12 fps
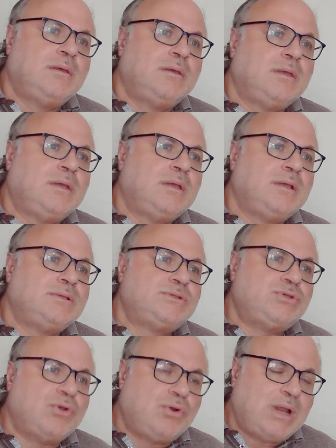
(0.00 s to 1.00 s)

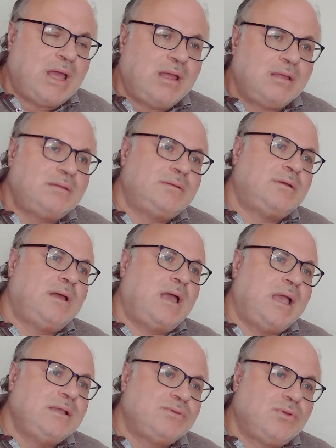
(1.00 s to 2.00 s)
solar,
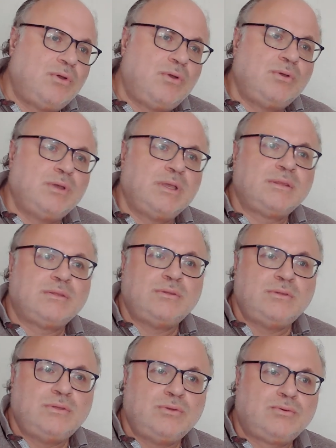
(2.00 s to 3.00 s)
hydro, and
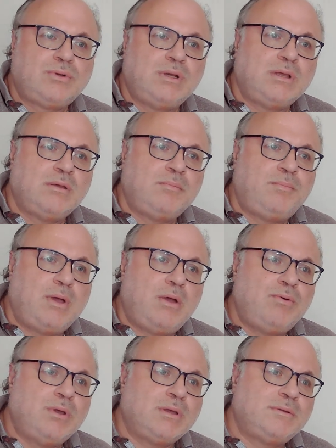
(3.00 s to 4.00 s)
nuclear
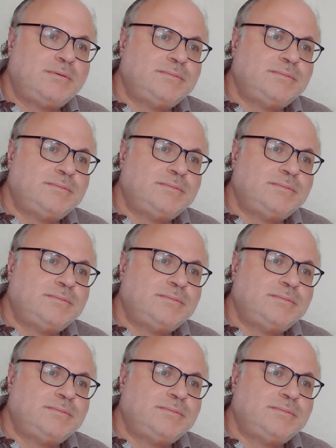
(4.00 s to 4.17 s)
power.